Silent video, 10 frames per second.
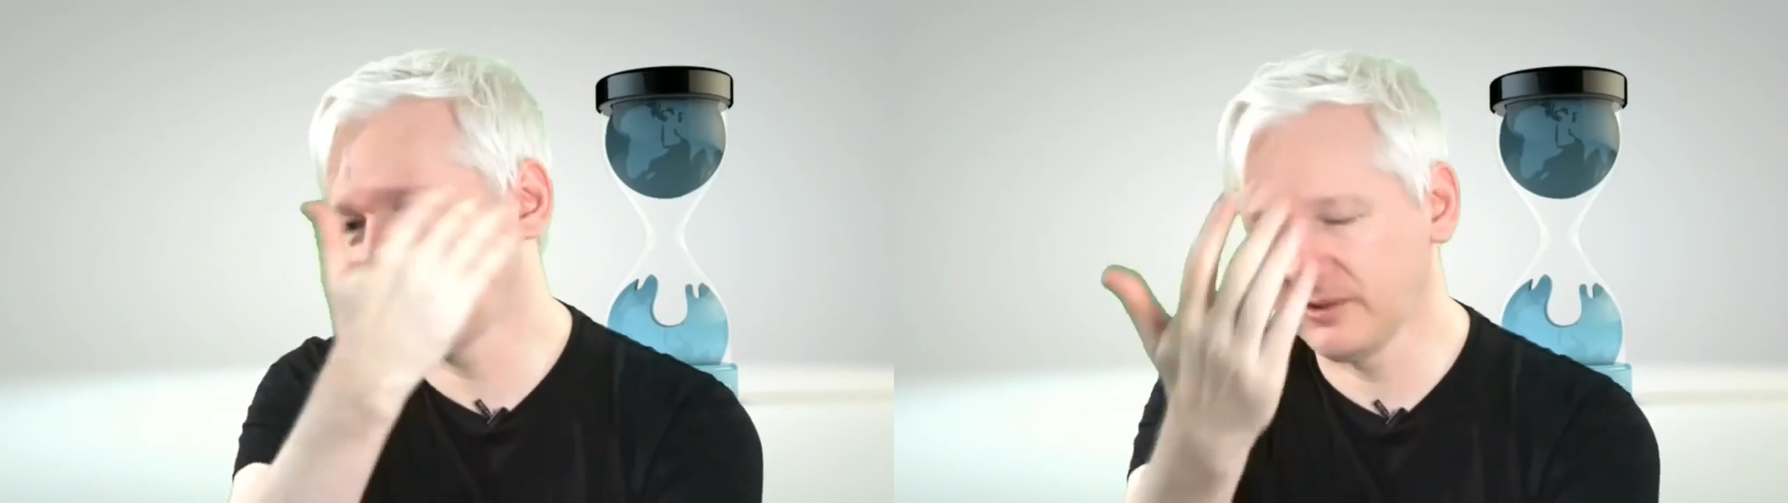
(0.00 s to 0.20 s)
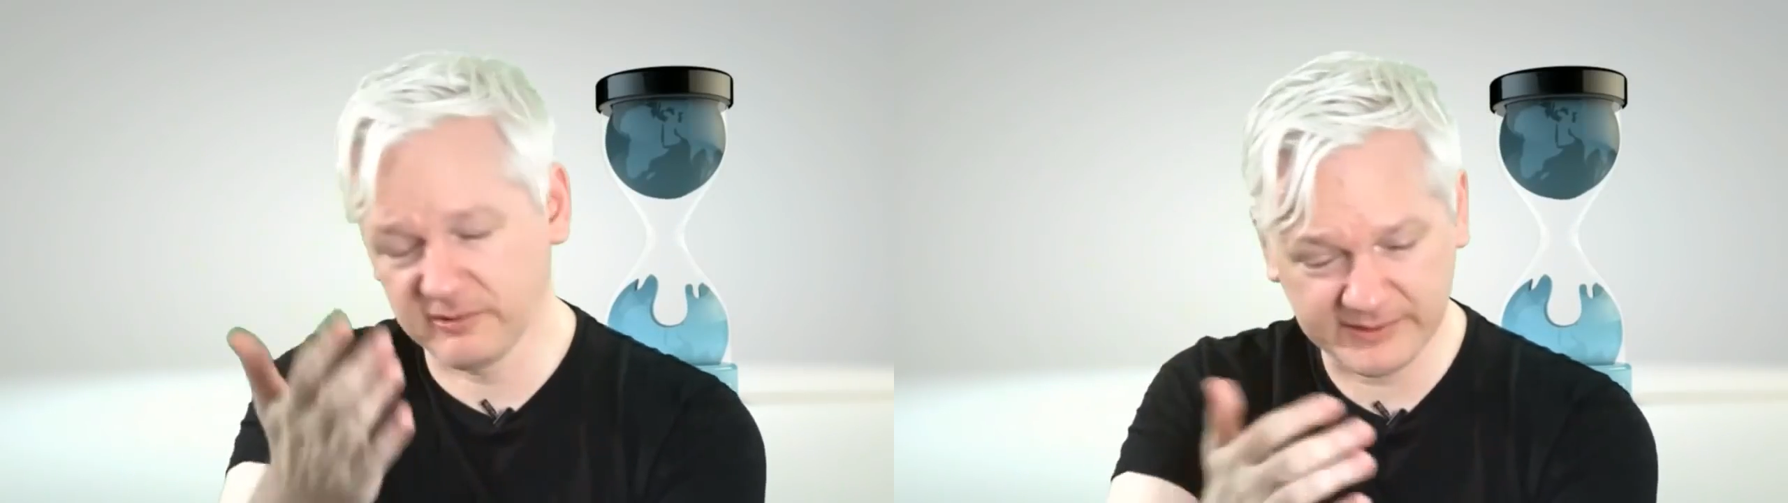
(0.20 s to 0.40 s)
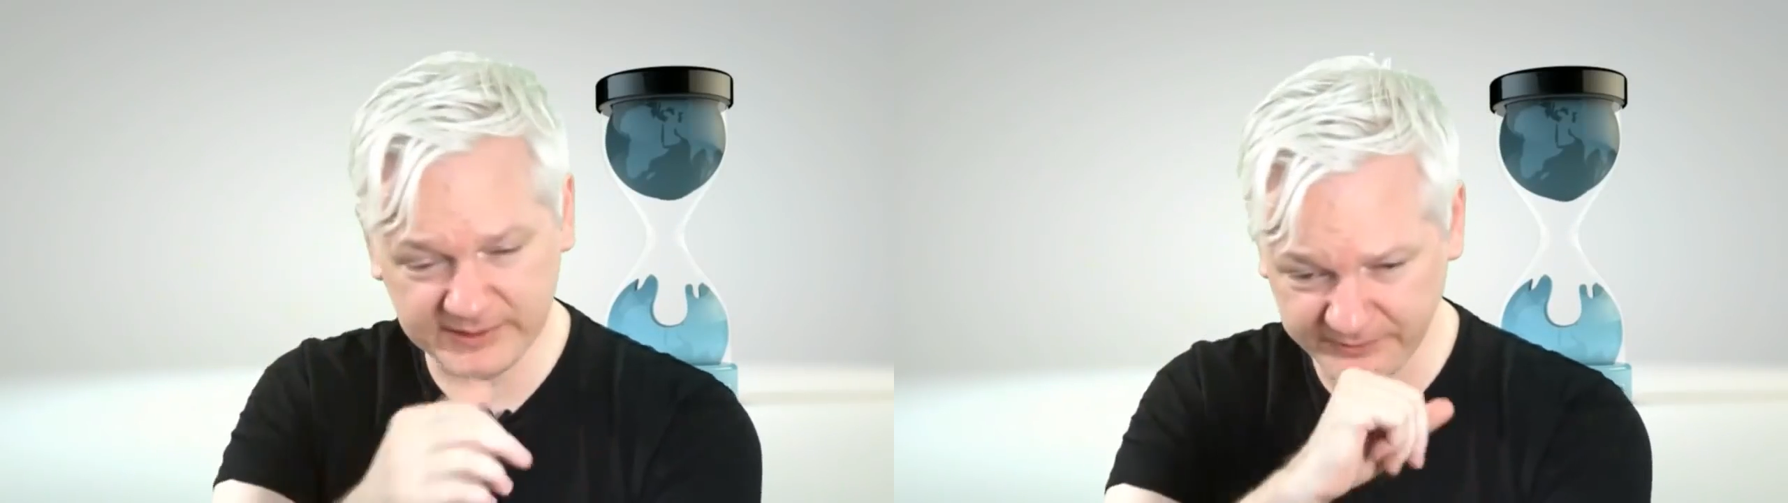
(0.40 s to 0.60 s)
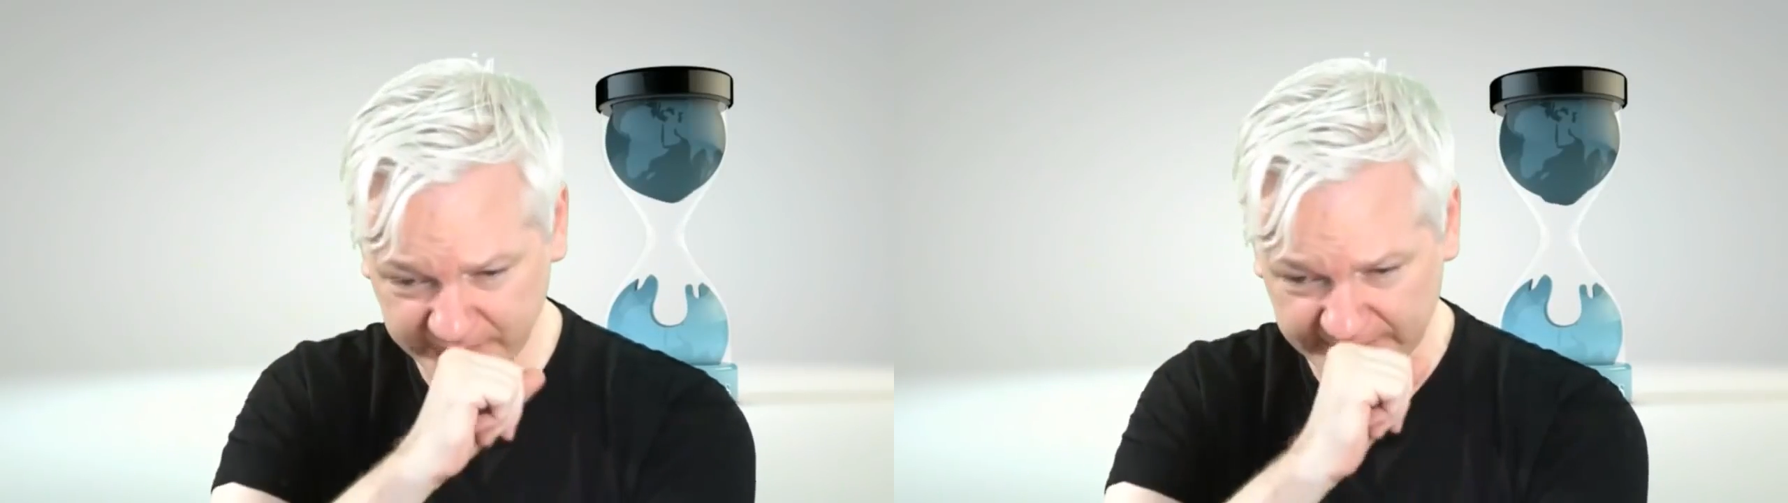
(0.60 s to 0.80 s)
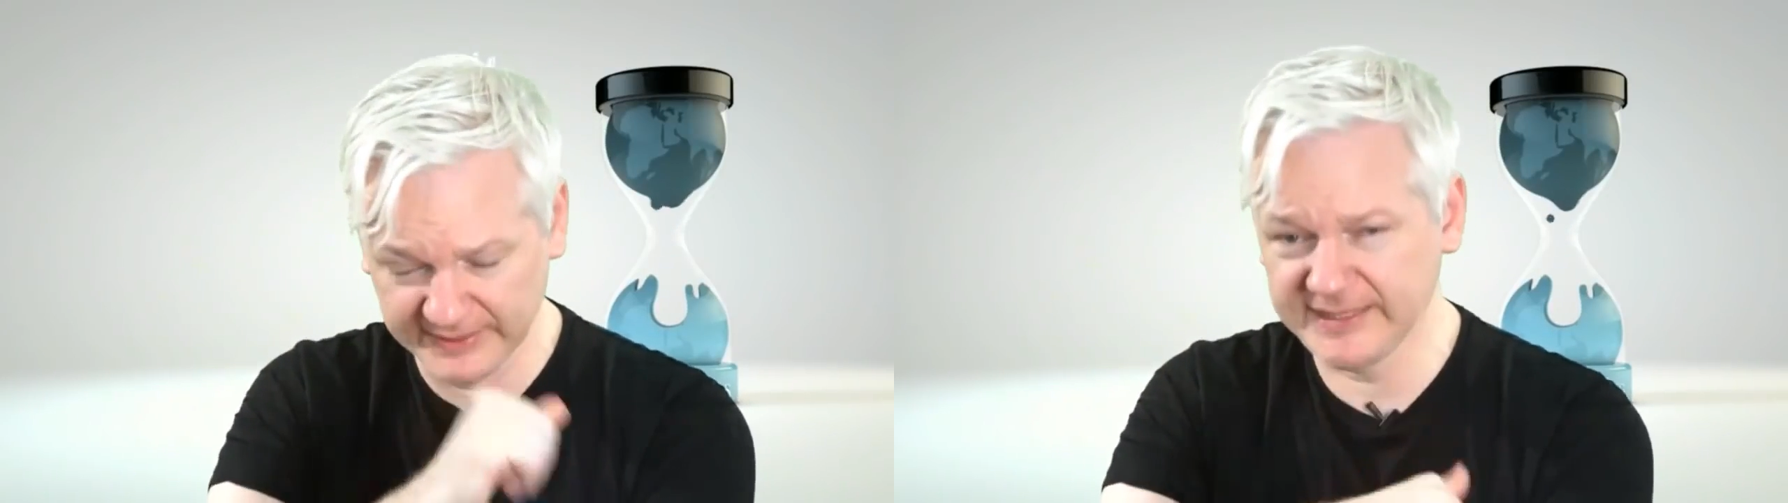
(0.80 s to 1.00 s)

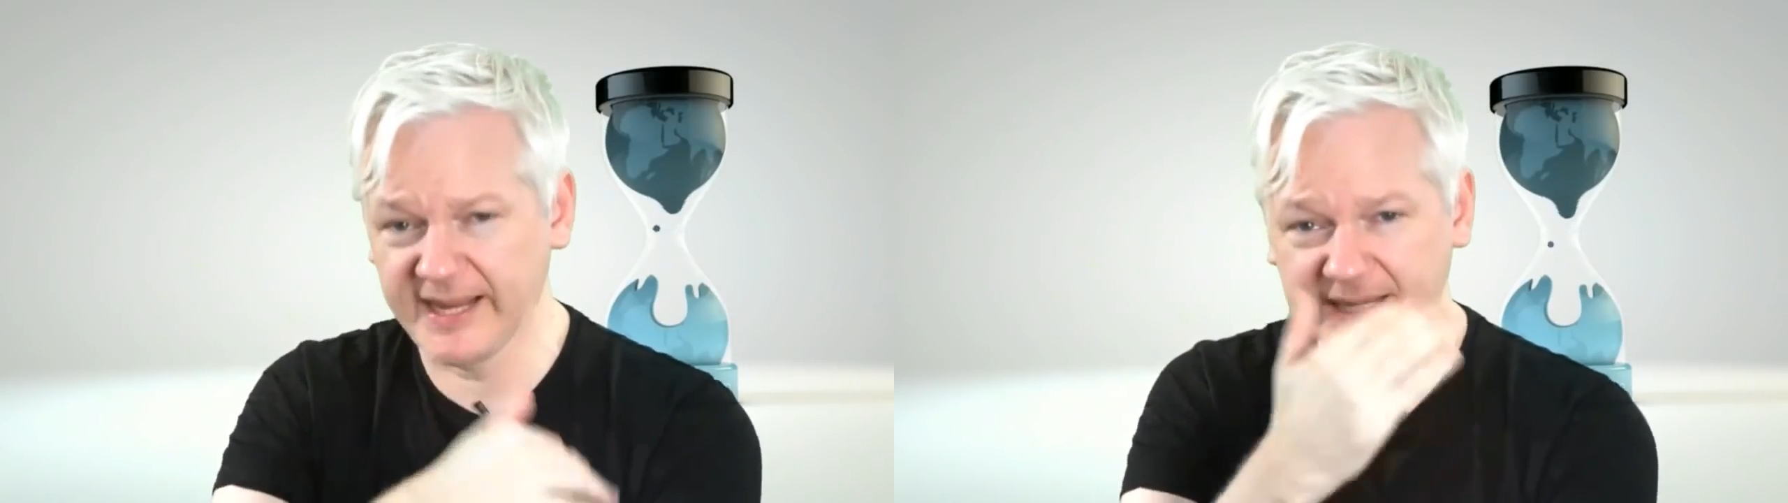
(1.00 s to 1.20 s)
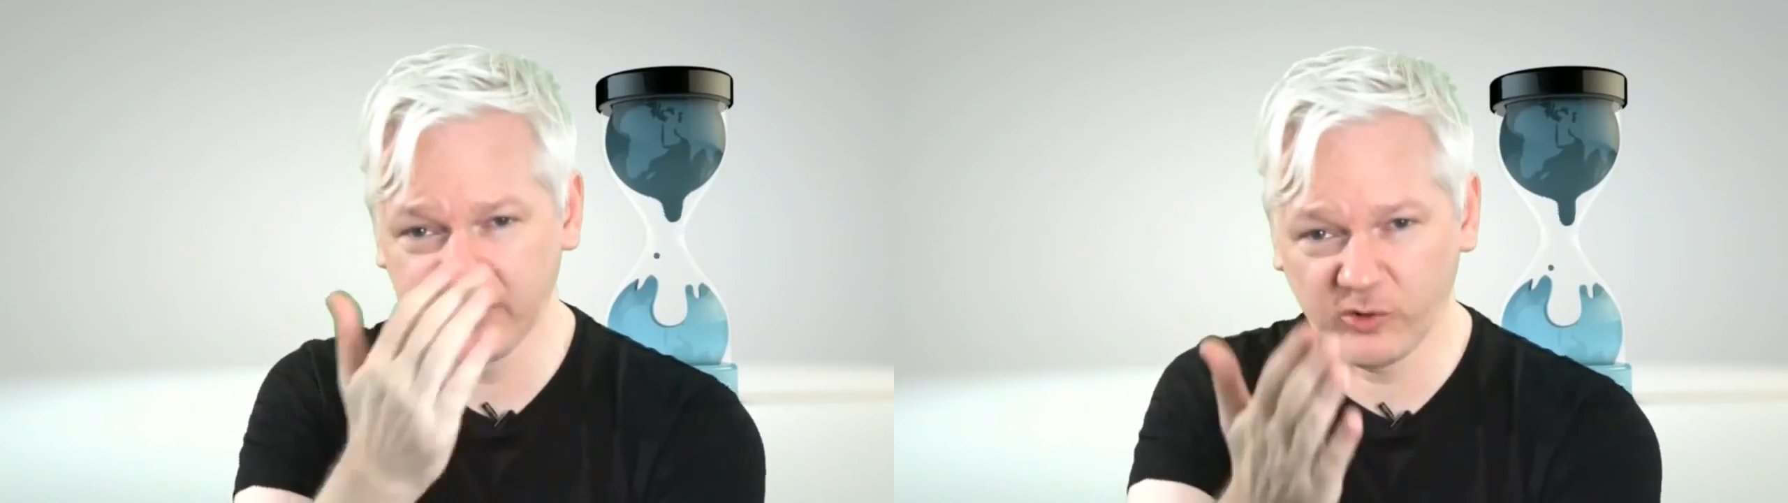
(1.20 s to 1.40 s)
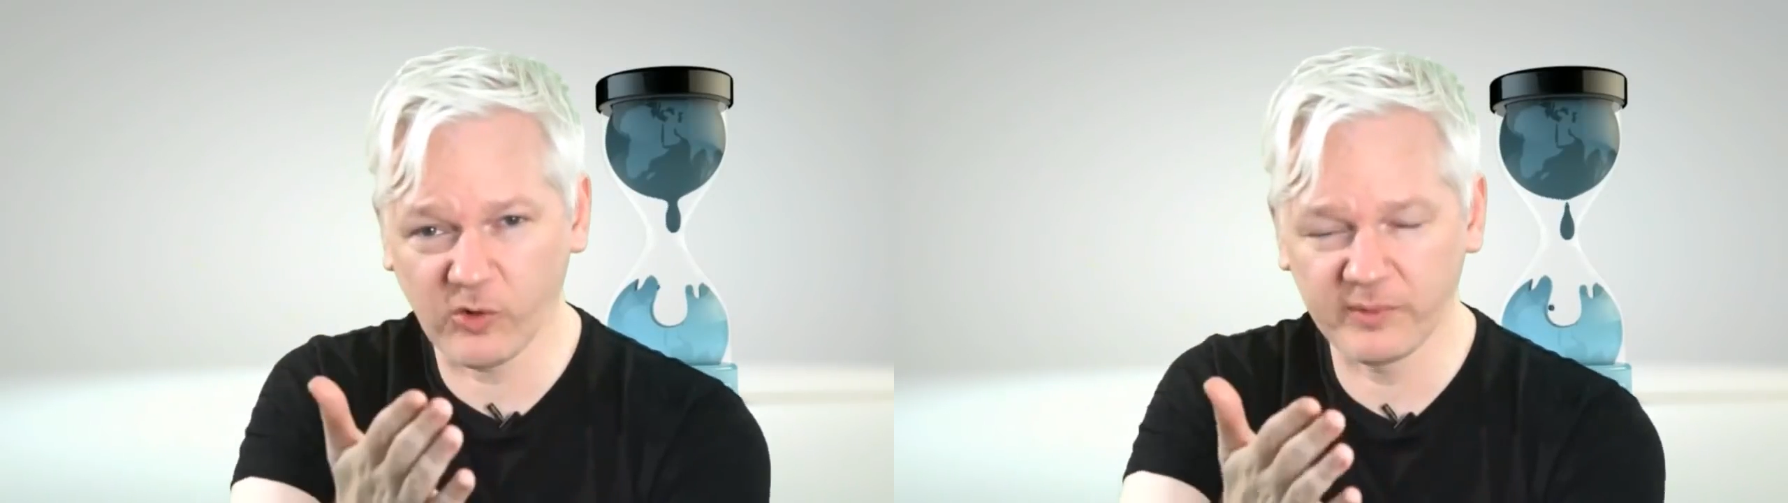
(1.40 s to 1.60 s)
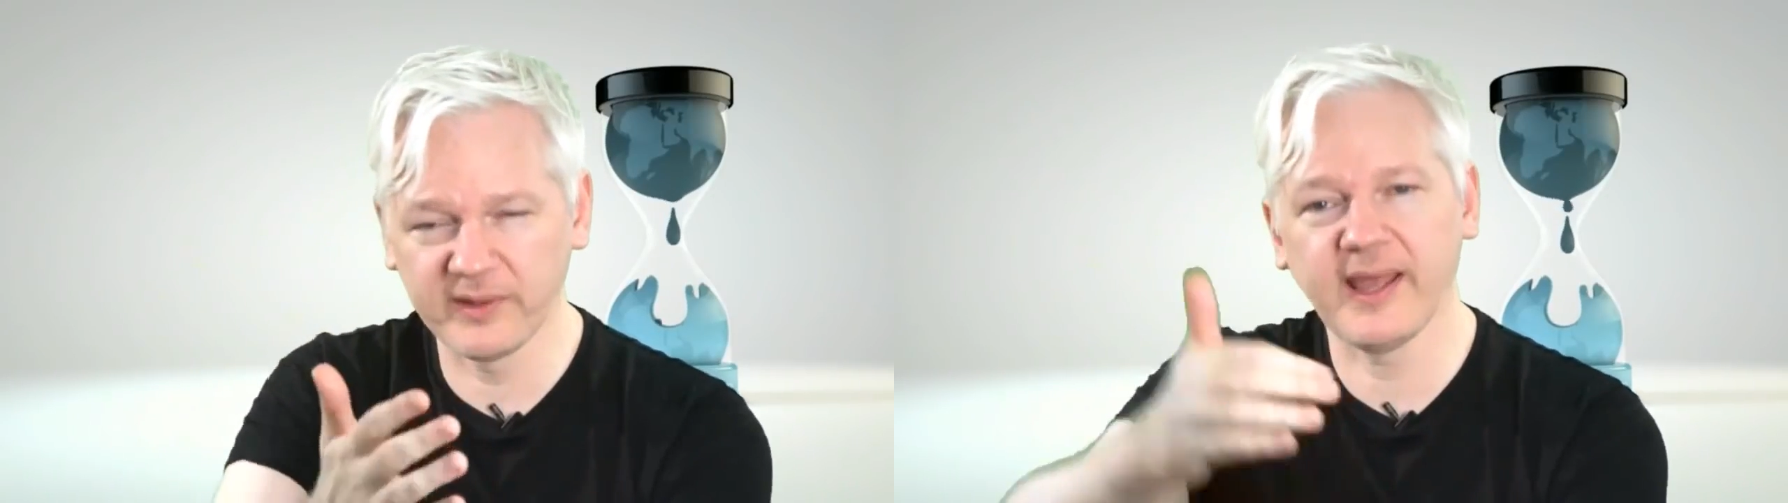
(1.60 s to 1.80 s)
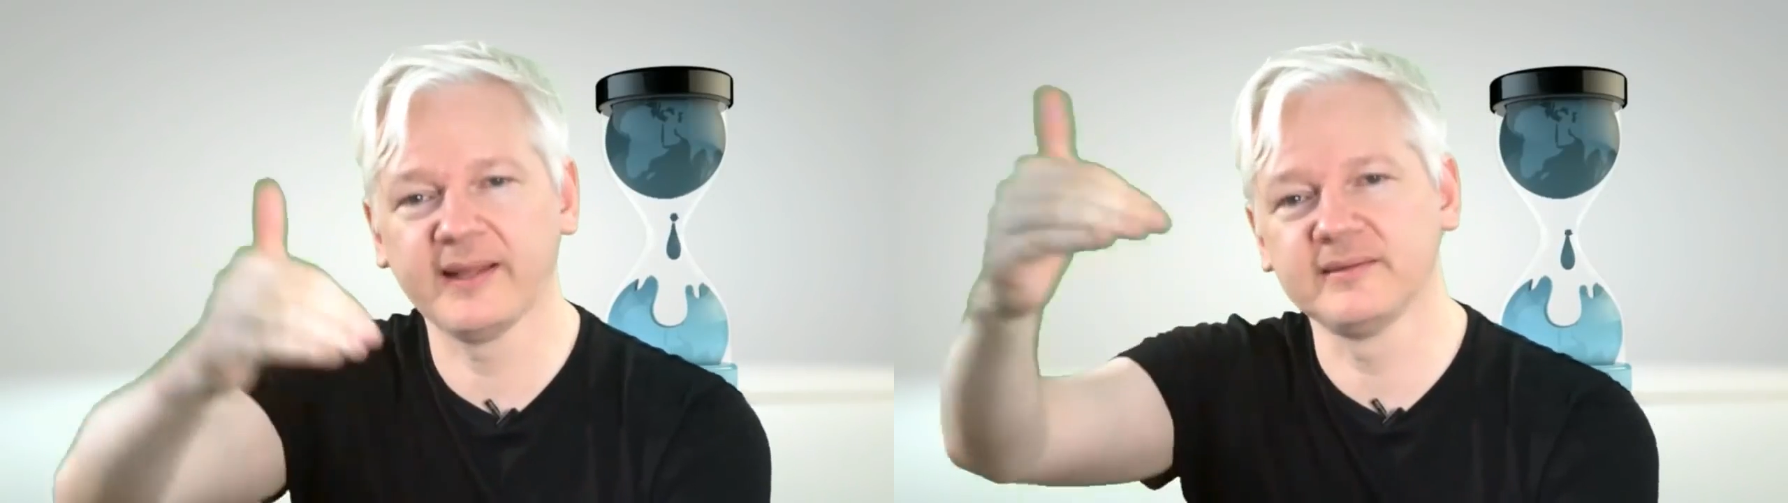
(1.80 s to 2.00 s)
aggressively attacking
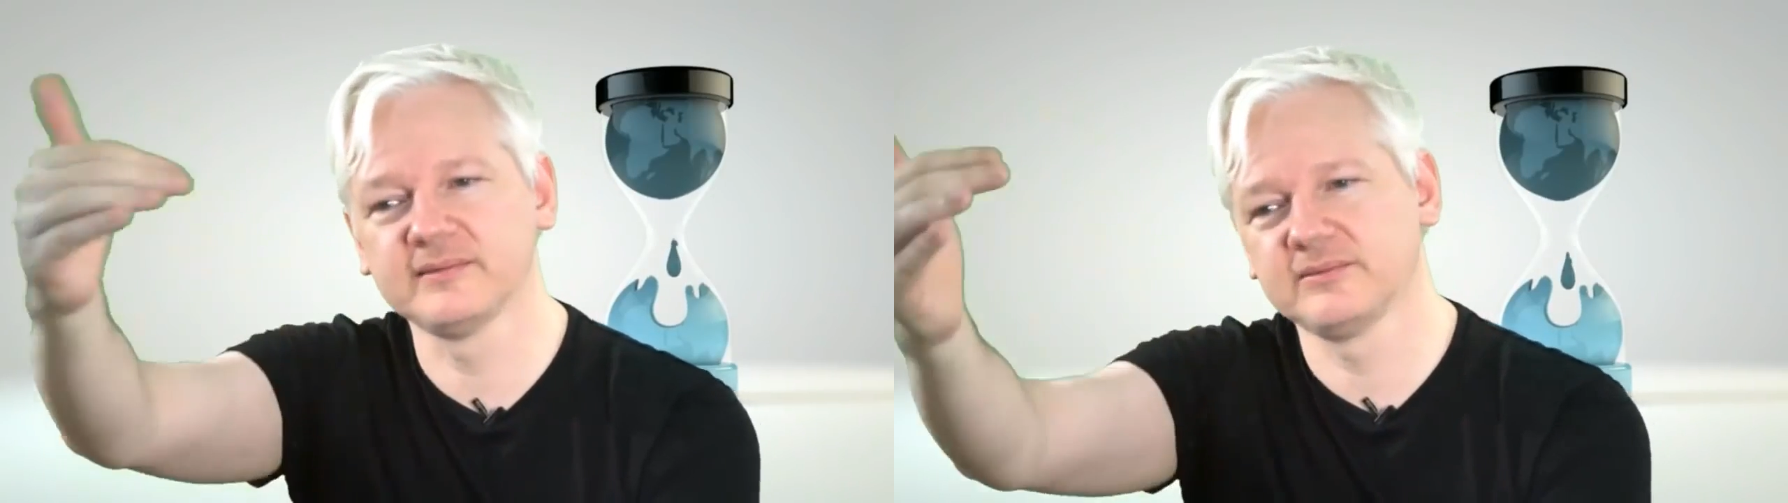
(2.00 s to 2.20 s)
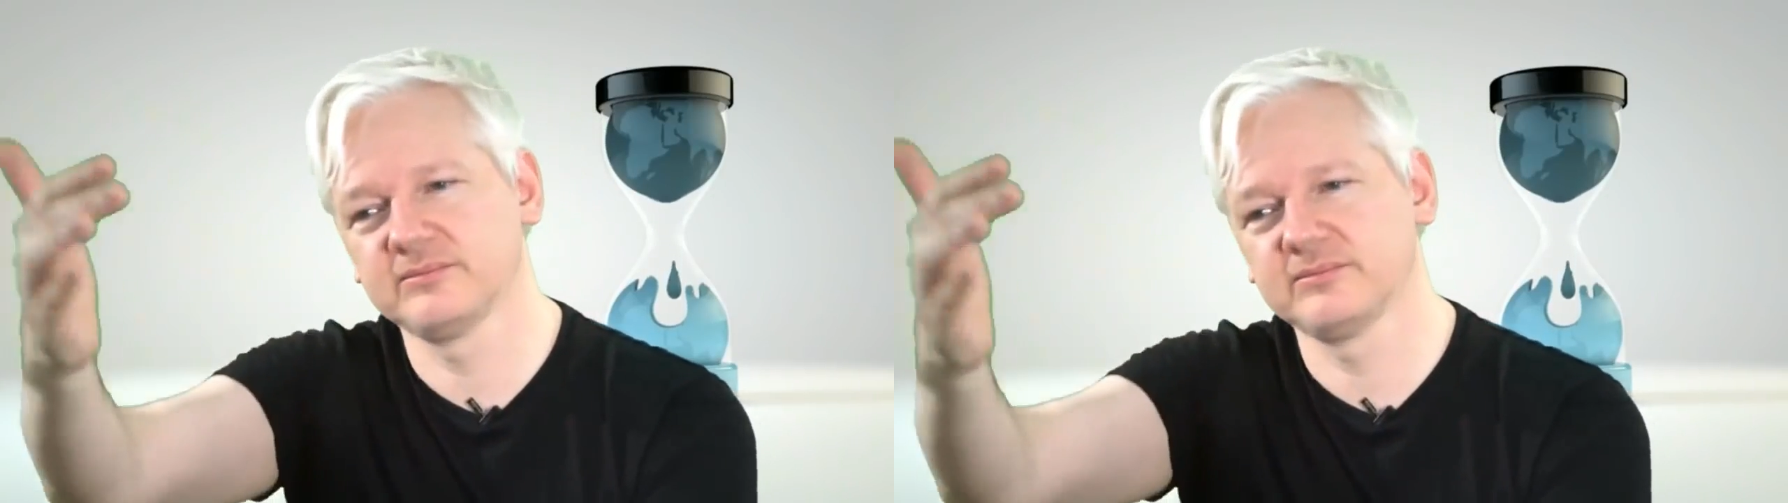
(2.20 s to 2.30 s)
Corbyn and, you